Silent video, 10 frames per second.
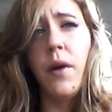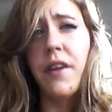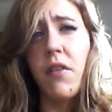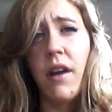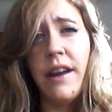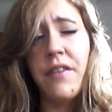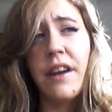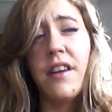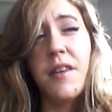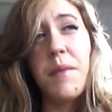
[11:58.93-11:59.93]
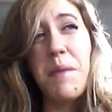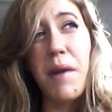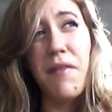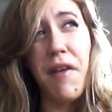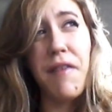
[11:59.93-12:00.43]
I don't like living in London.
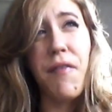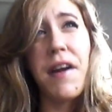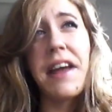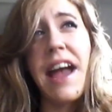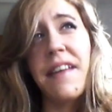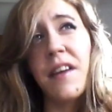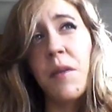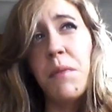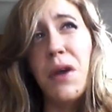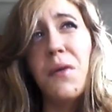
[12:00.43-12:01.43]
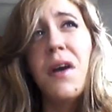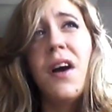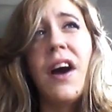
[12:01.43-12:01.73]
People aren't very friendly. I hate the commute.